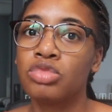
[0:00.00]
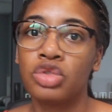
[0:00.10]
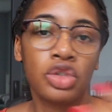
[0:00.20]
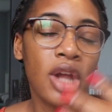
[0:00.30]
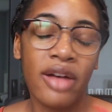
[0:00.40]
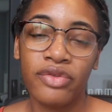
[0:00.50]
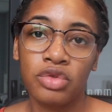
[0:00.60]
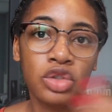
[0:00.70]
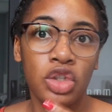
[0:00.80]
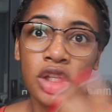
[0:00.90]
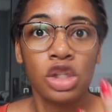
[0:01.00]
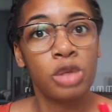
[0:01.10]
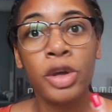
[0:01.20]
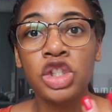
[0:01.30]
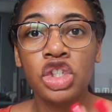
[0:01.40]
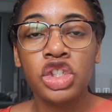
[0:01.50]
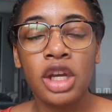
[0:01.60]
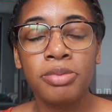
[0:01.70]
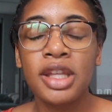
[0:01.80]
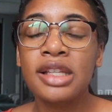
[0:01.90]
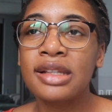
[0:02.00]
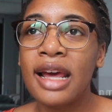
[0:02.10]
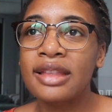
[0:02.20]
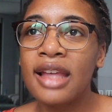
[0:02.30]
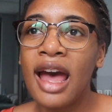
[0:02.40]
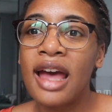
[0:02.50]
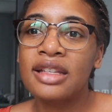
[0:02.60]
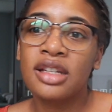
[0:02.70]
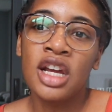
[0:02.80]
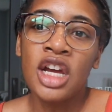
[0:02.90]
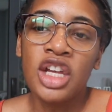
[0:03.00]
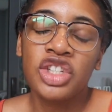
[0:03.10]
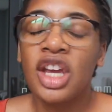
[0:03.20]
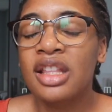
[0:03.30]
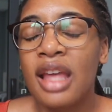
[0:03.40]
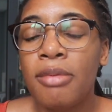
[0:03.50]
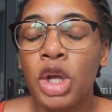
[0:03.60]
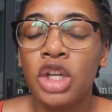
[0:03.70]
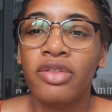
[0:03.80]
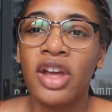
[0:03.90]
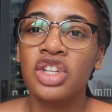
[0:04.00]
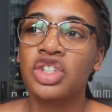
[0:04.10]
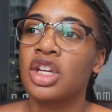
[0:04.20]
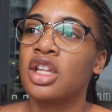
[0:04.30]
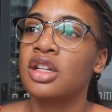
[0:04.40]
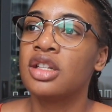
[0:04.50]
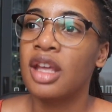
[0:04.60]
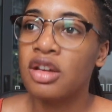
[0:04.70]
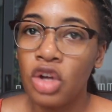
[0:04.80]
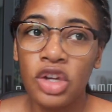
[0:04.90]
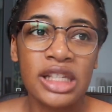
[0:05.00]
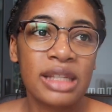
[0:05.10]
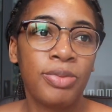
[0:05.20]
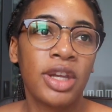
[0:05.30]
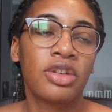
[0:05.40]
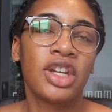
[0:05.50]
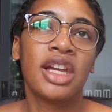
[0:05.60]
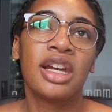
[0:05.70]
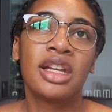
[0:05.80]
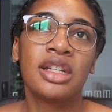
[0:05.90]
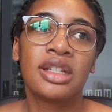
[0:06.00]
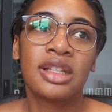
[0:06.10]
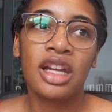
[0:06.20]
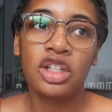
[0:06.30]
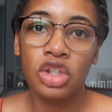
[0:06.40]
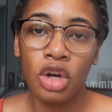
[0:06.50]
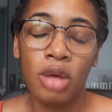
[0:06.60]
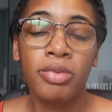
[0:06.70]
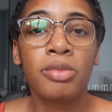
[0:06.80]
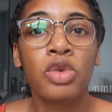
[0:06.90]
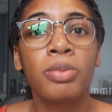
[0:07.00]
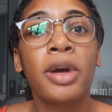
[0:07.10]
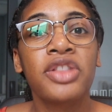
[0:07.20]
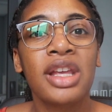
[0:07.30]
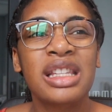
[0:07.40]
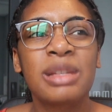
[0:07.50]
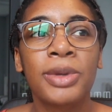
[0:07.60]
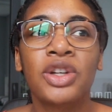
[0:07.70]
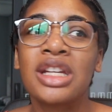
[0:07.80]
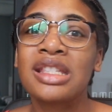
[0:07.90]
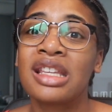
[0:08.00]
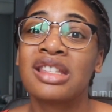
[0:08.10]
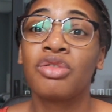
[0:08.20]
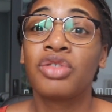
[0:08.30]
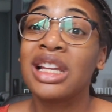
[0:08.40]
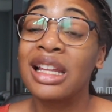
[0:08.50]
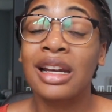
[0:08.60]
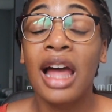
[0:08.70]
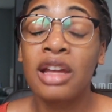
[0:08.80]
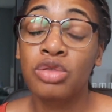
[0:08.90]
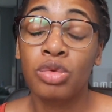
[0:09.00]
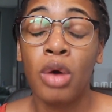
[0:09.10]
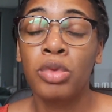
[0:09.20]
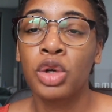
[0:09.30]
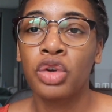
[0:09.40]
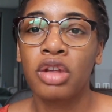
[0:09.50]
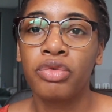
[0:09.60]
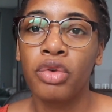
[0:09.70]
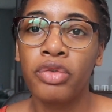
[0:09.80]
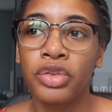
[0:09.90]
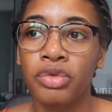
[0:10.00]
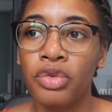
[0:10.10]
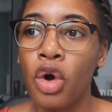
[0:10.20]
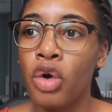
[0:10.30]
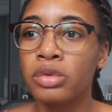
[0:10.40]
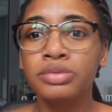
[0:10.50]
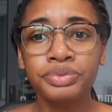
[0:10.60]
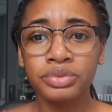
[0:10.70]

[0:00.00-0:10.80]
Do you need sponsorship, things like that. Check their motivation, their notice period, get to know a bit more about the experience. Is it really aligned with what we're looking for the role,